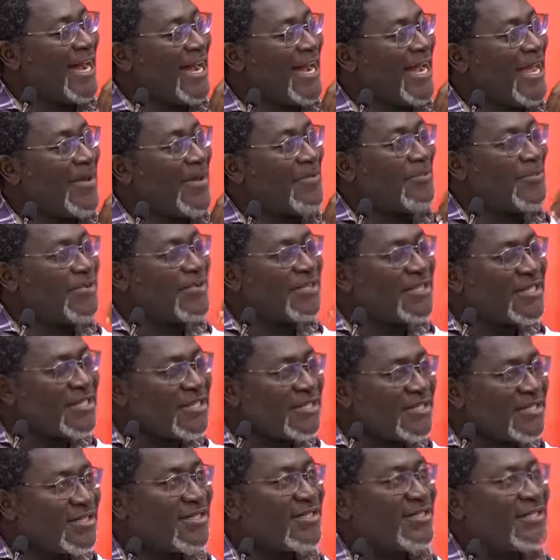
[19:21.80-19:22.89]
It
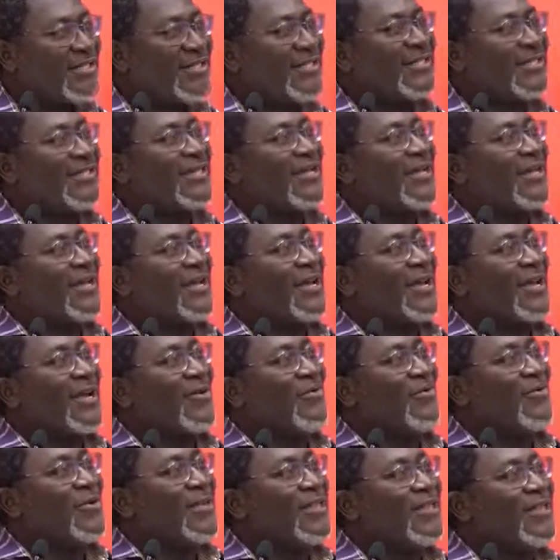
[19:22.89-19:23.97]
positions it
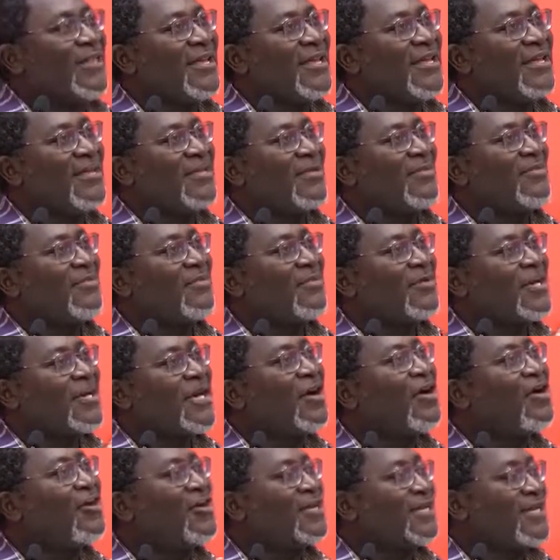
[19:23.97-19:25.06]
within the broader
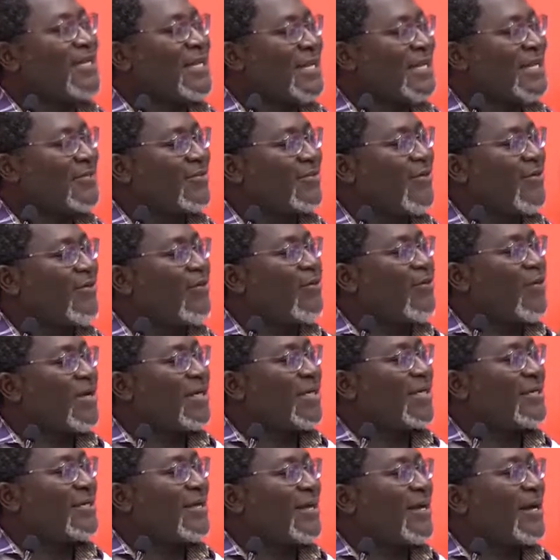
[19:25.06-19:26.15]
context of what
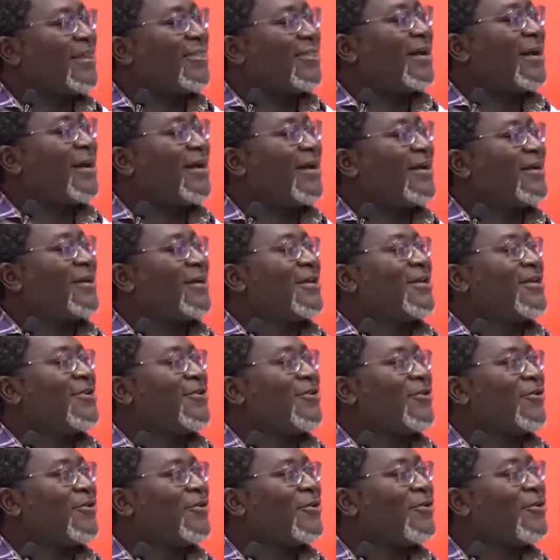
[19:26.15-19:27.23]
other,
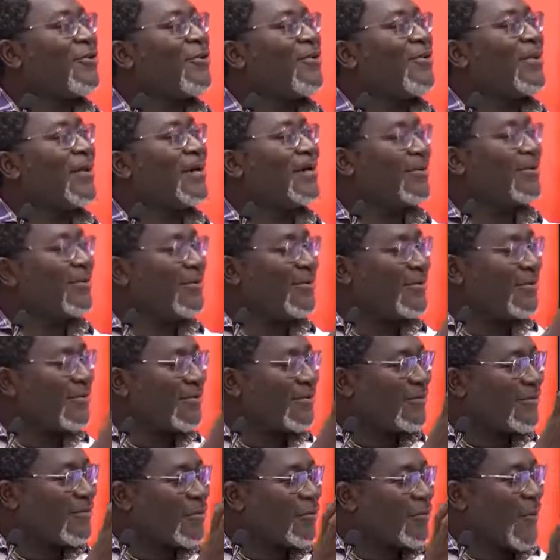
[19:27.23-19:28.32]
global
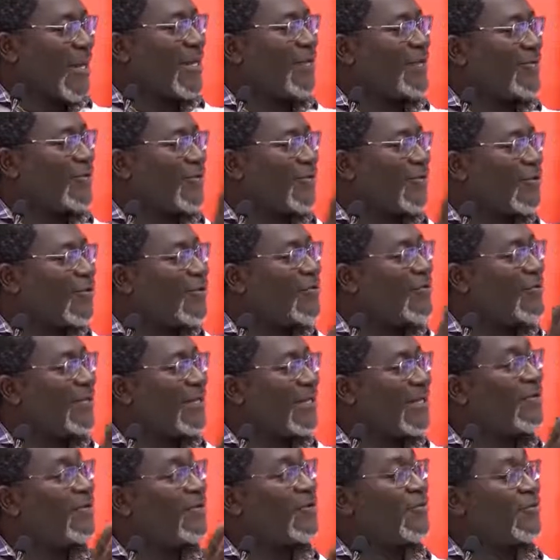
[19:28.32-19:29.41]
threats or global
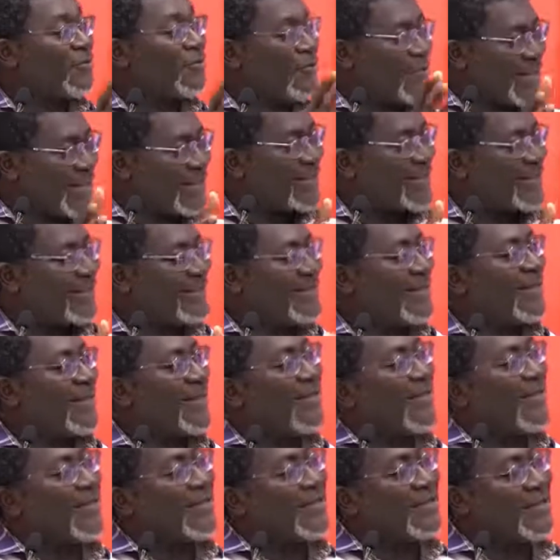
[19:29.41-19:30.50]
level of risks
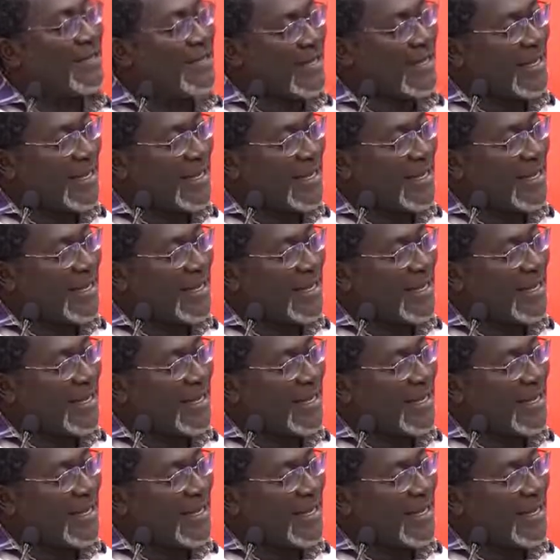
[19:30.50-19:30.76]
that are